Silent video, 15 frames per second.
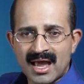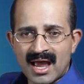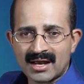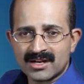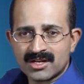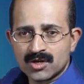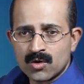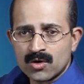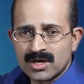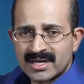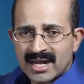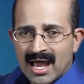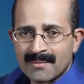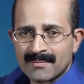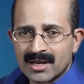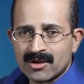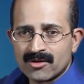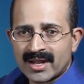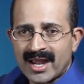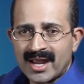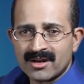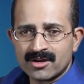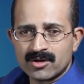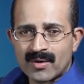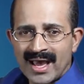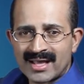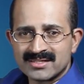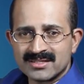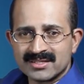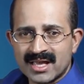and a total time allocated to
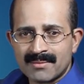answer